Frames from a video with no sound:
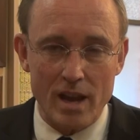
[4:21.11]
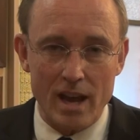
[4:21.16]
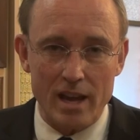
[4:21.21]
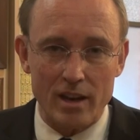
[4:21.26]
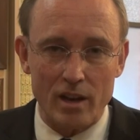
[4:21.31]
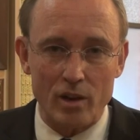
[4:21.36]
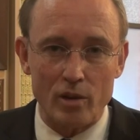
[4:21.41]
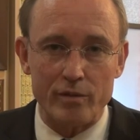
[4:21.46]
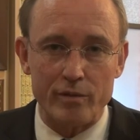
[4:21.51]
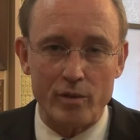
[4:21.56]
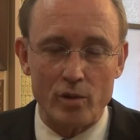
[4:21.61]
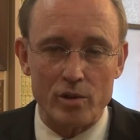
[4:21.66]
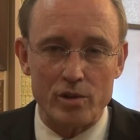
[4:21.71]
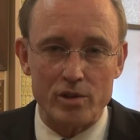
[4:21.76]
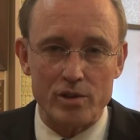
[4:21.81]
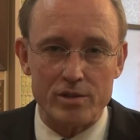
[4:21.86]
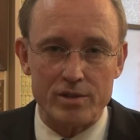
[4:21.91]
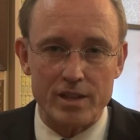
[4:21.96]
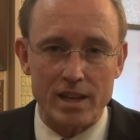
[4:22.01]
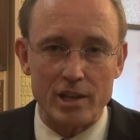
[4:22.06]
and I look forward
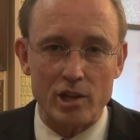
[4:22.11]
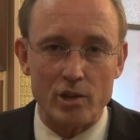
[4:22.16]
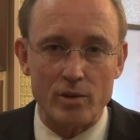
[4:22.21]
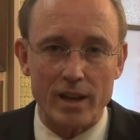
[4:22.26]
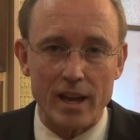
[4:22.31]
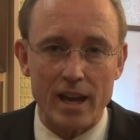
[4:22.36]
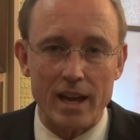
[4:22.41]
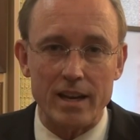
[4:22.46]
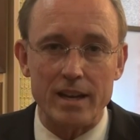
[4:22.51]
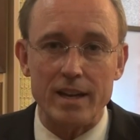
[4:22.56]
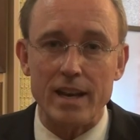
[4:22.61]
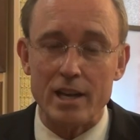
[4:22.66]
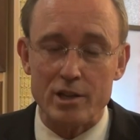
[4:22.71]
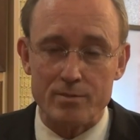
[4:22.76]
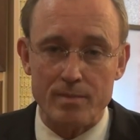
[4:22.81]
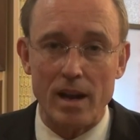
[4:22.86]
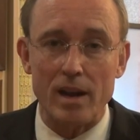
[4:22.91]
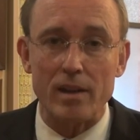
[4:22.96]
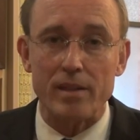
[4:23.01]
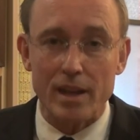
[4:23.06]
to seeing you again next
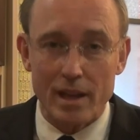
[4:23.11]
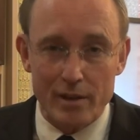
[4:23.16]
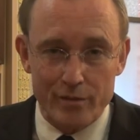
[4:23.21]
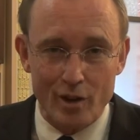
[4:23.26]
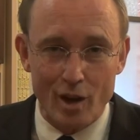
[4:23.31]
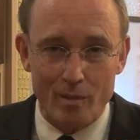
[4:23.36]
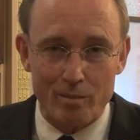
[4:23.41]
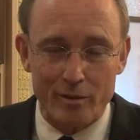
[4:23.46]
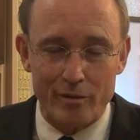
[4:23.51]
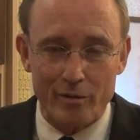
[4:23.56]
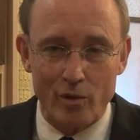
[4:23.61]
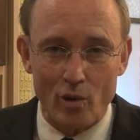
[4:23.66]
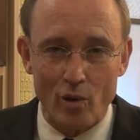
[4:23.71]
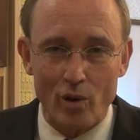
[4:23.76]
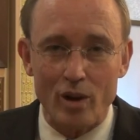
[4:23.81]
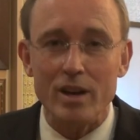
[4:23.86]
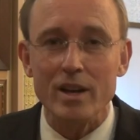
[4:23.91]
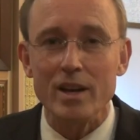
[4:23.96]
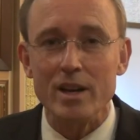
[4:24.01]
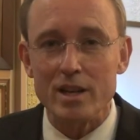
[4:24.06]
month, if not
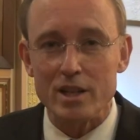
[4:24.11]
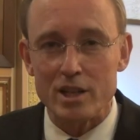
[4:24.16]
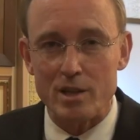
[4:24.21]
before,